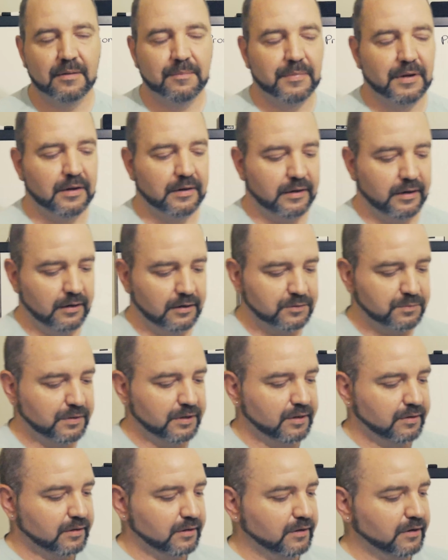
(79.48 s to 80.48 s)
But here's what
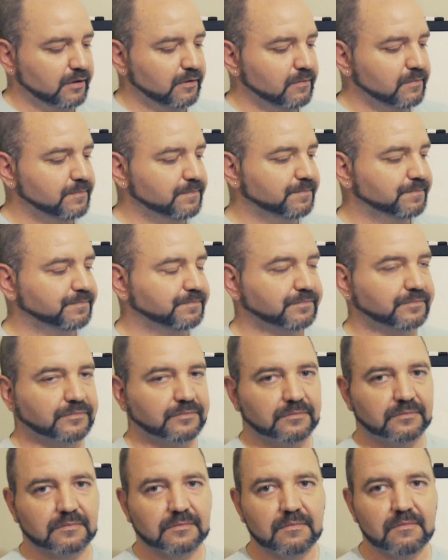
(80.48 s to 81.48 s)
you can do
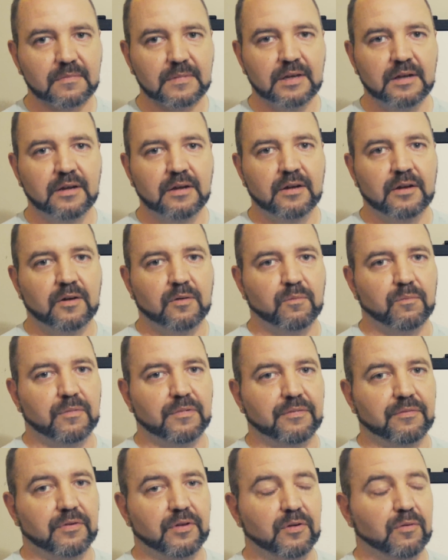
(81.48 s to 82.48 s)

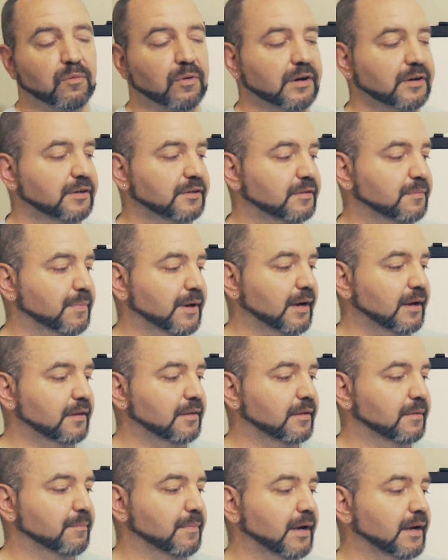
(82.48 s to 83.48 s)
with you wanting to buy
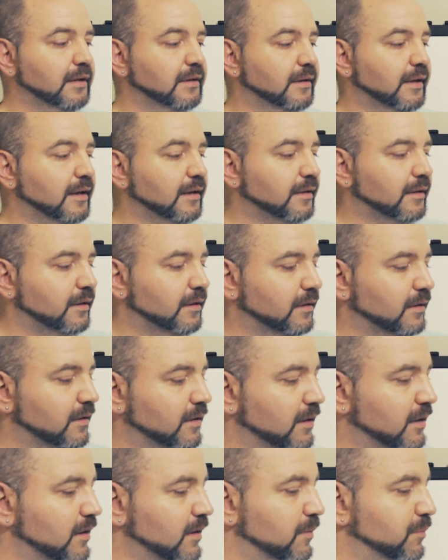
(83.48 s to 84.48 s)
the Mind Deck
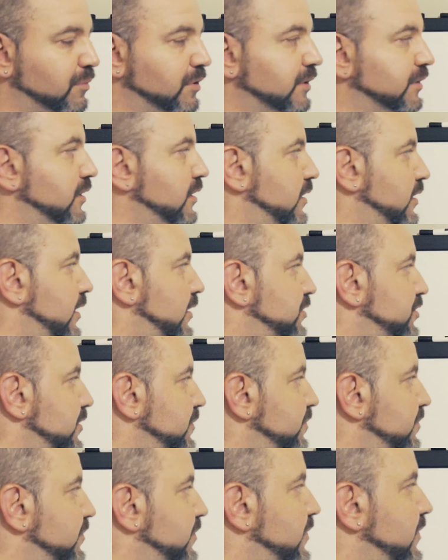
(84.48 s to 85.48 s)
printed
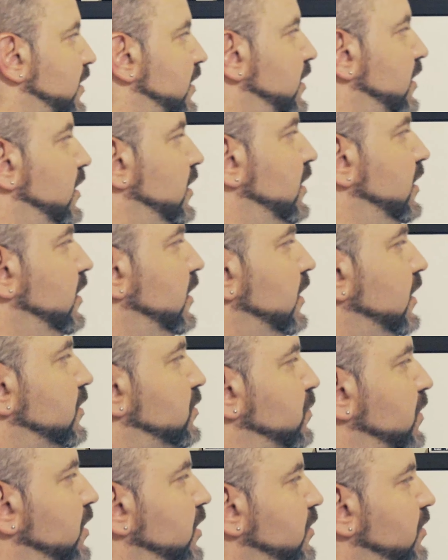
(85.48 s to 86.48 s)
edition
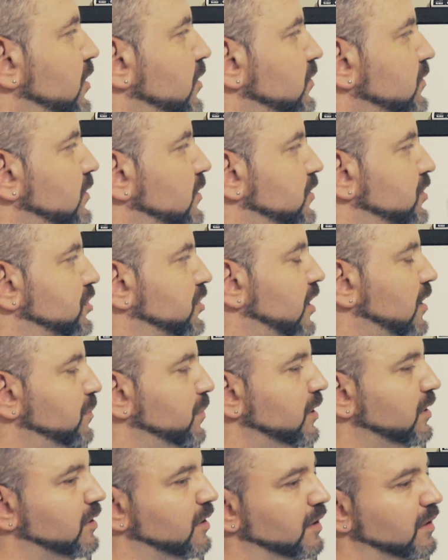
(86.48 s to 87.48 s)
is when you go to the
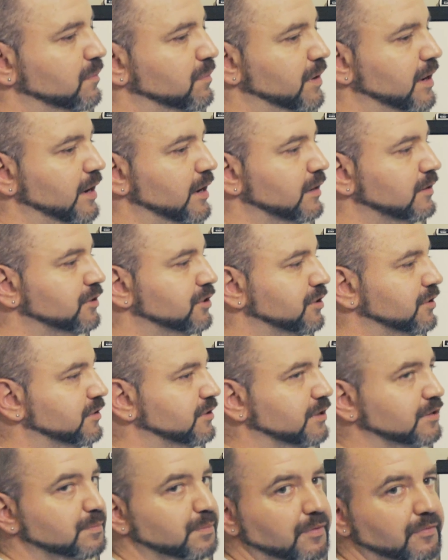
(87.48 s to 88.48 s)
shopping cart page
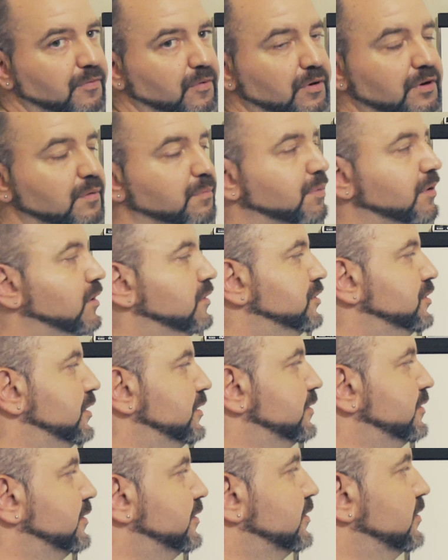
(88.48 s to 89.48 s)
just before you
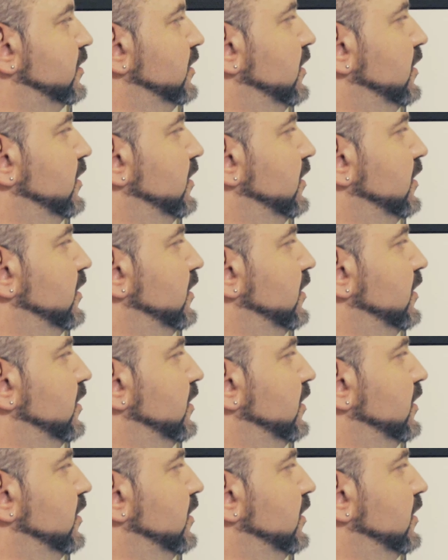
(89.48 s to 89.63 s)
purchase,